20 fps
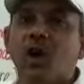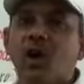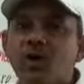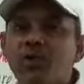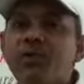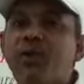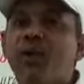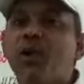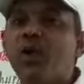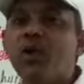or
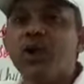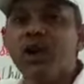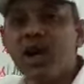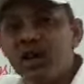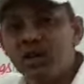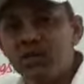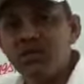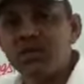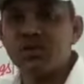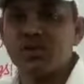for
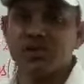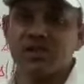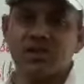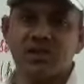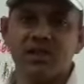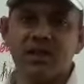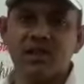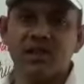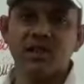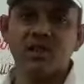
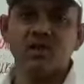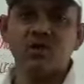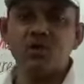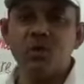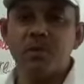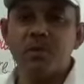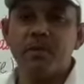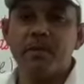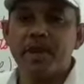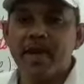nouns
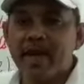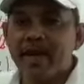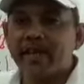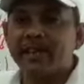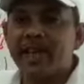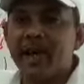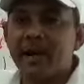to make